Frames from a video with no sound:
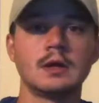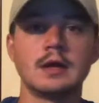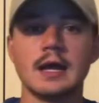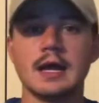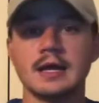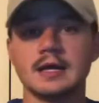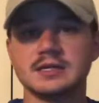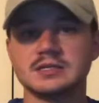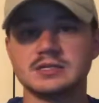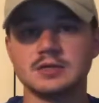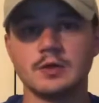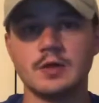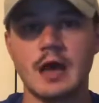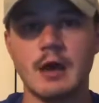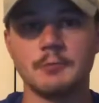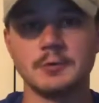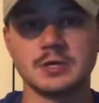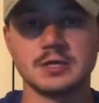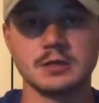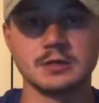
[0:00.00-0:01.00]
And it's so
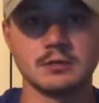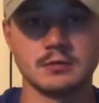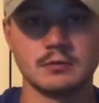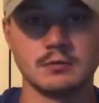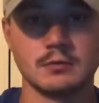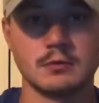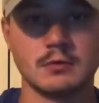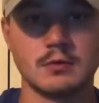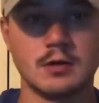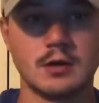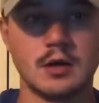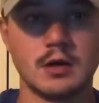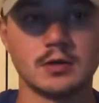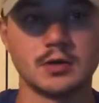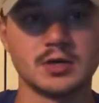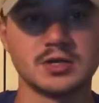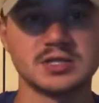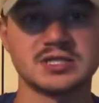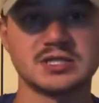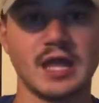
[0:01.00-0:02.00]
that we can
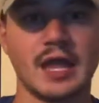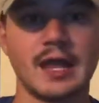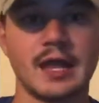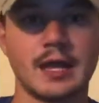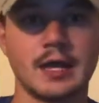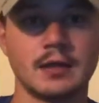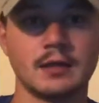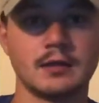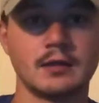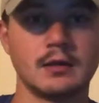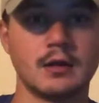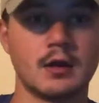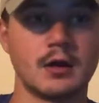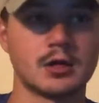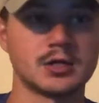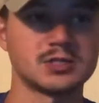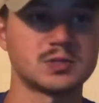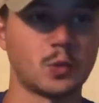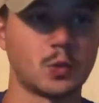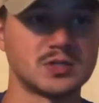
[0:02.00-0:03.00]
understand our
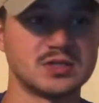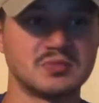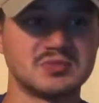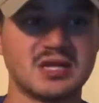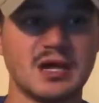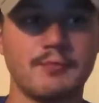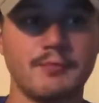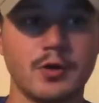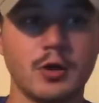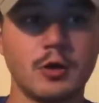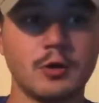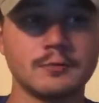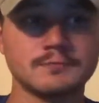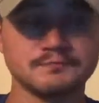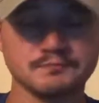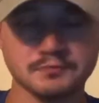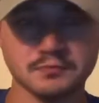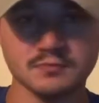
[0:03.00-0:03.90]
source of tempo